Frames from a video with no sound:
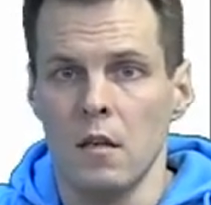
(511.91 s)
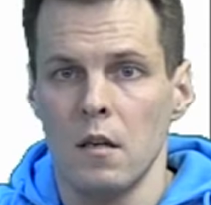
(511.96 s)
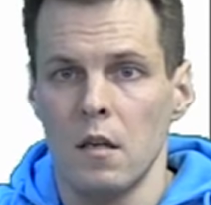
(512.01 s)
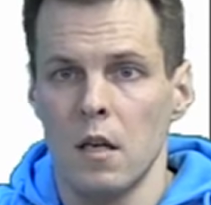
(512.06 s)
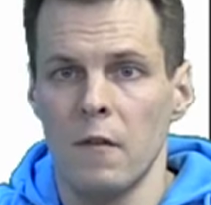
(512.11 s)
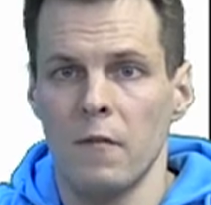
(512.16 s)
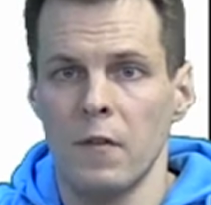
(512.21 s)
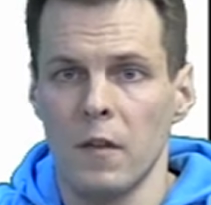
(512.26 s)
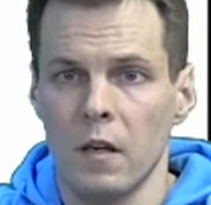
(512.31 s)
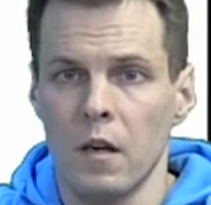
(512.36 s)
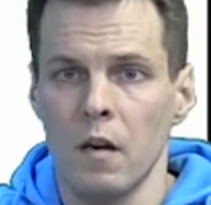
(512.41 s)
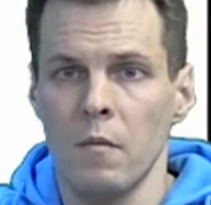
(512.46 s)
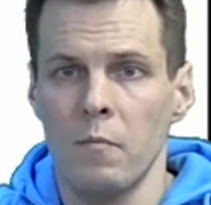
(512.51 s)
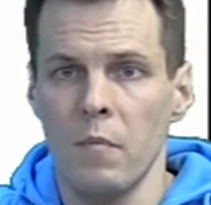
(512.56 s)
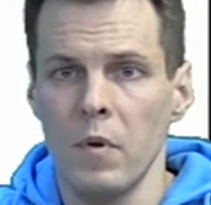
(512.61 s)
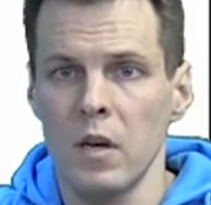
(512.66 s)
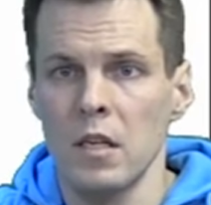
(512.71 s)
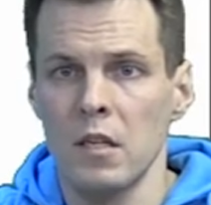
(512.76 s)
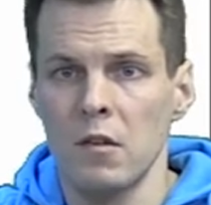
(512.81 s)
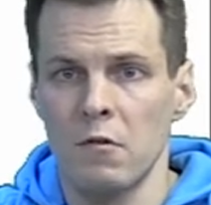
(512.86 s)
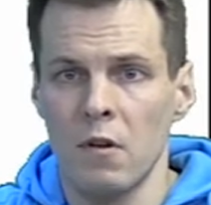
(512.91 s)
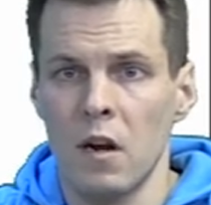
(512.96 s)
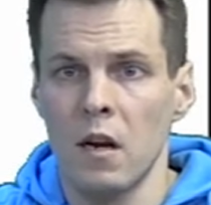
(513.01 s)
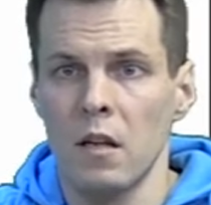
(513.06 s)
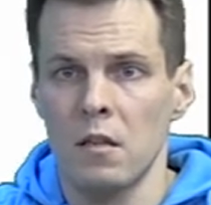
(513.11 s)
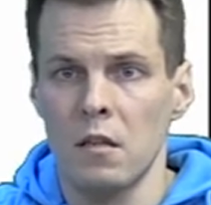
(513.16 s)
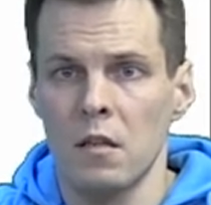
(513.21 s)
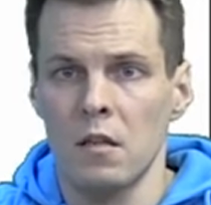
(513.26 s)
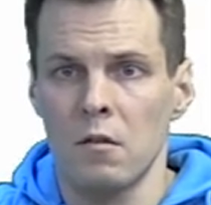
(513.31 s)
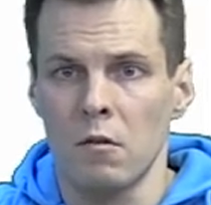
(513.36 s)
If the company
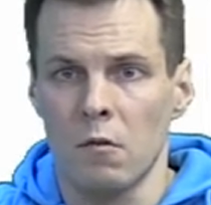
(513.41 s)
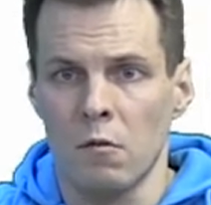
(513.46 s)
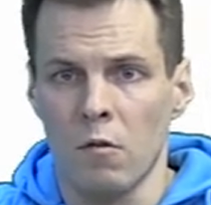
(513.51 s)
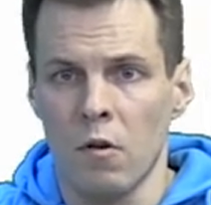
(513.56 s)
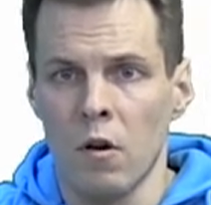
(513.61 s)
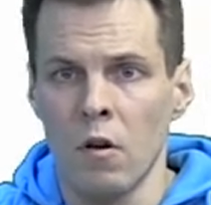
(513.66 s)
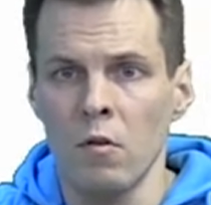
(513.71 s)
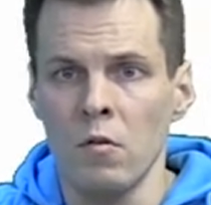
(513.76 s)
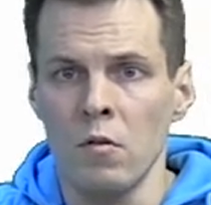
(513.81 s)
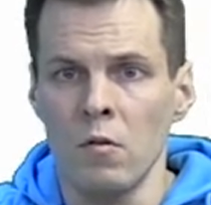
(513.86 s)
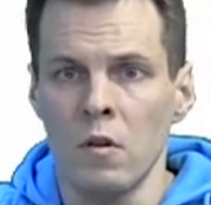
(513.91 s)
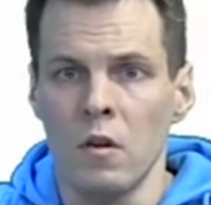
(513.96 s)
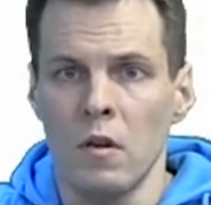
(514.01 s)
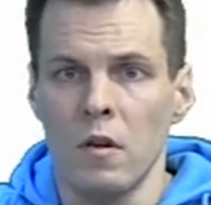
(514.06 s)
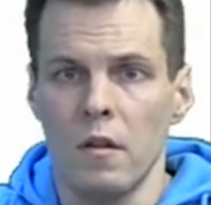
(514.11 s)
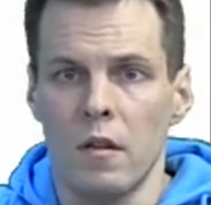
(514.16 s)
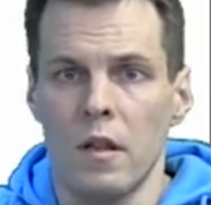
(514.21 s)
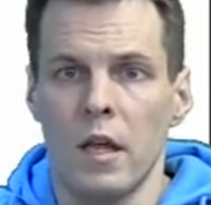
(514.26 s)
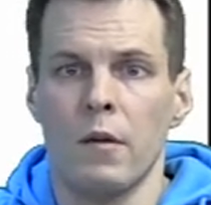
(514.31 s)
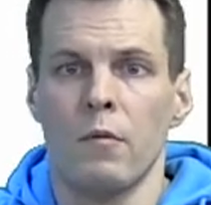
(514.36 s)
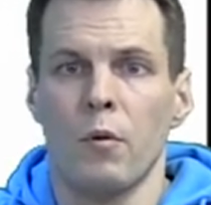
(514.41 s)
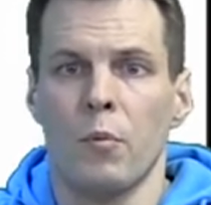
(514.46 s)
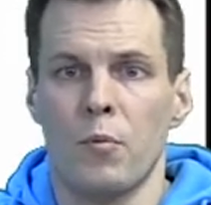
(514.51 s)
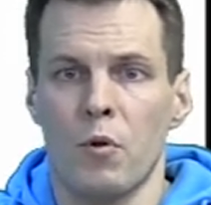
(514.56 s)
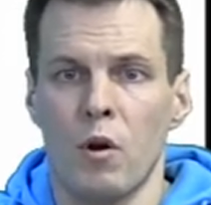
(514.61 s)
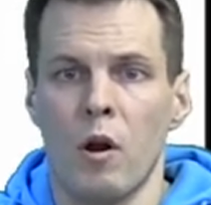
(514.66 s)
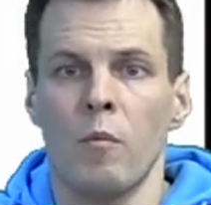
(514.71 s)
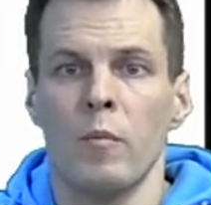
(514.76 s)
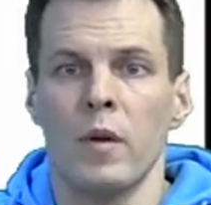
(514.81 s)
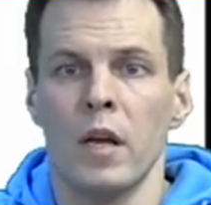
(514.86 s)
strategy is to grow, they will
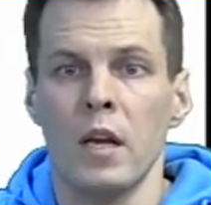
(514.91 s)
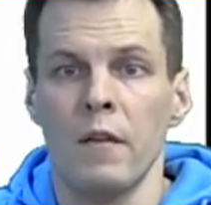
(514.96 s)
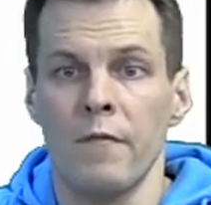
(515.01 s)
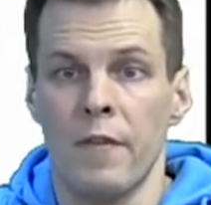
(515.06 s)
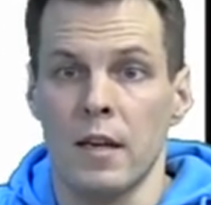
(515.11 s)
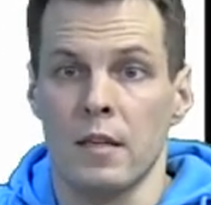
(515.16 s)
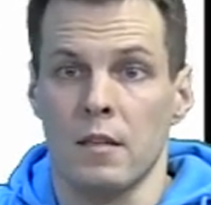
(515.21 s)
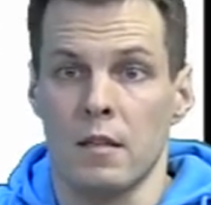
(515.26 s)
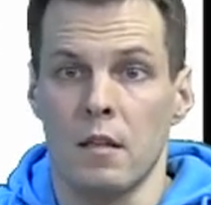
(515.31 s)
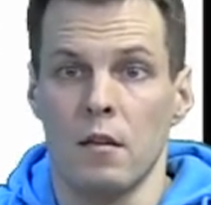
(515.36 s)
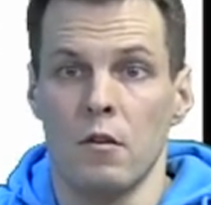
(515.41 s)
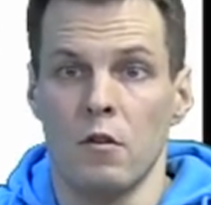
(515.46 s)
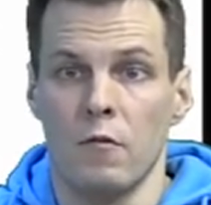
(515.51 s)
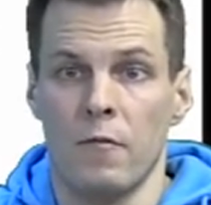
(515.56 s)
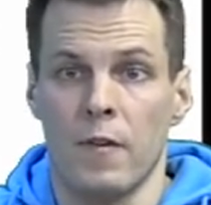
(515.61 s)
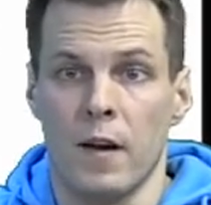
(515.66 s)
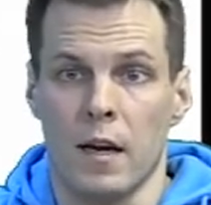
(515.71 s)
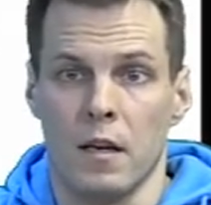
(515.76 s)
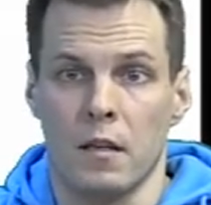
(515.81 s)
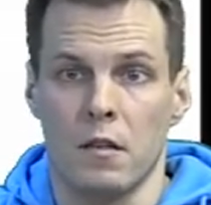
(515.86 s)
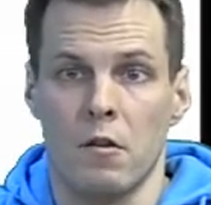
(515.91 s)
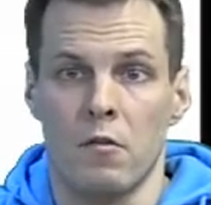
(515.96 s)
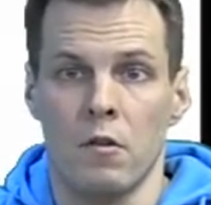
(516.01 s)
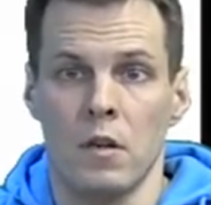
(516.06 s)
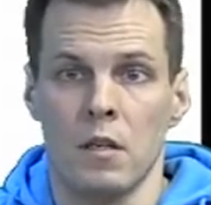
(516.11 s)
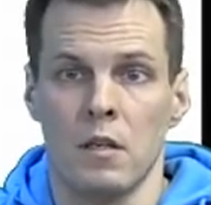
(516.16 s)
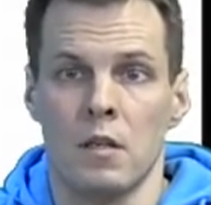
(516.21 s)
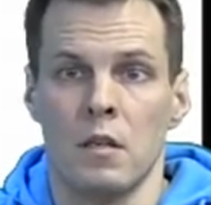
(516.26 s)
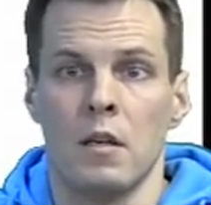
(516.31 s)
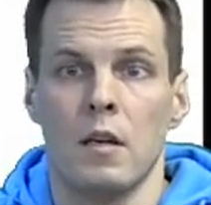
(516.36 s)
probably invest in new
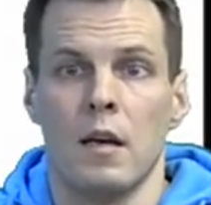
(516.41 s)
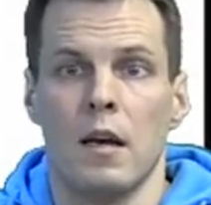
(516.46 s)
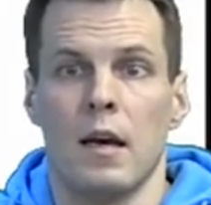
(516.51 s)
factories.